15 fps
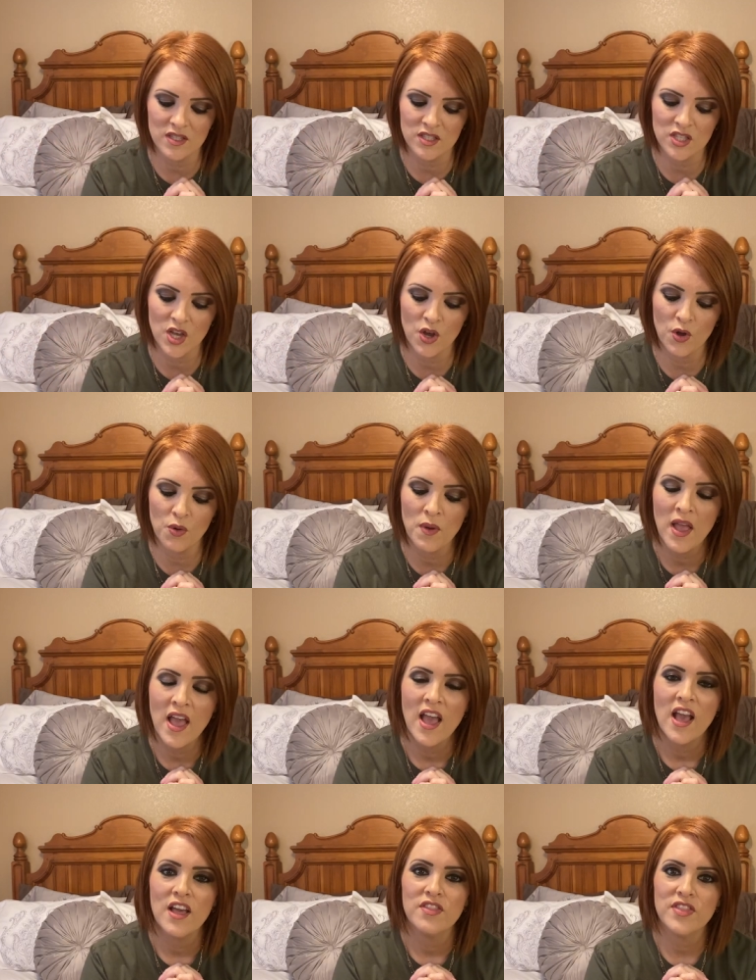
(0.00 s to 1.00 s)
So
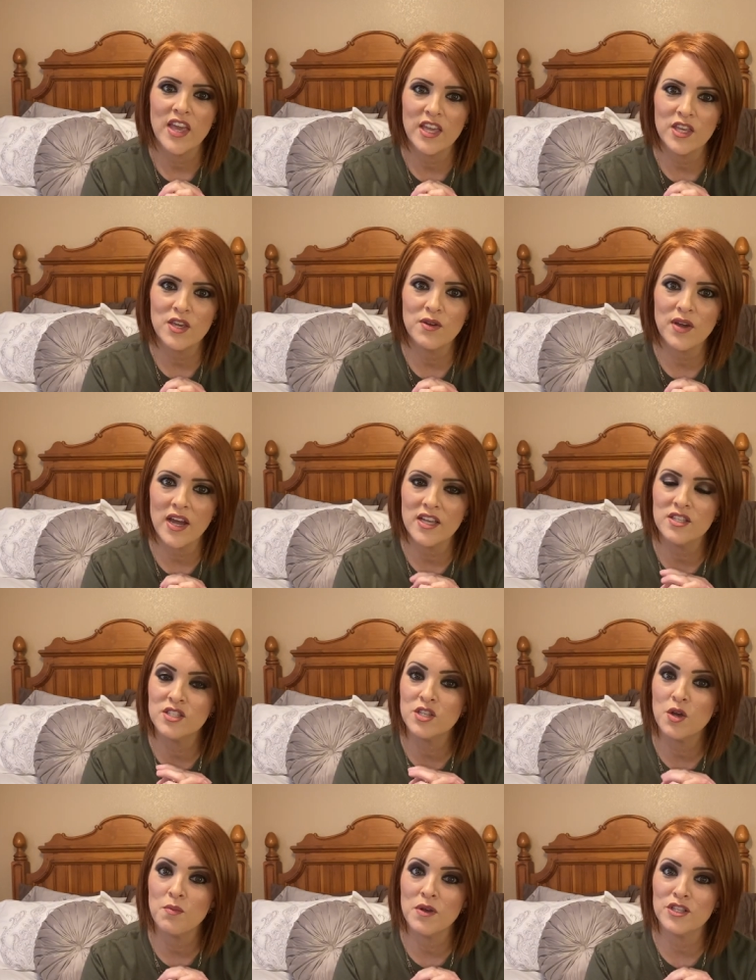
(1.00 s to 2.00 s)
thank you guys
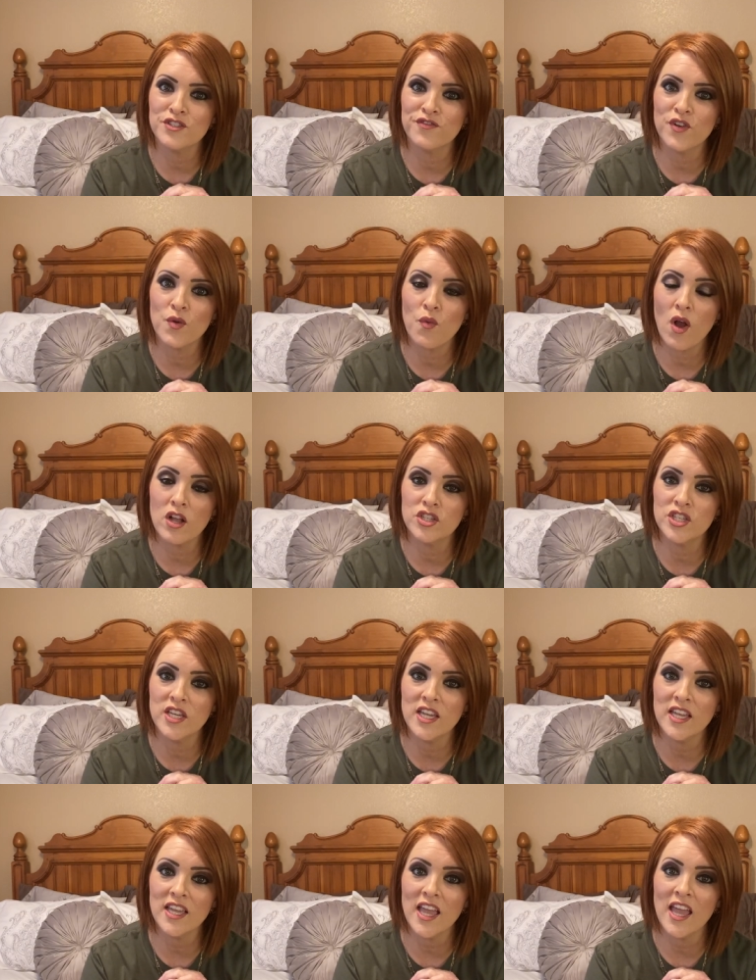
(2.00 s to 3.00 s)
so much for watching,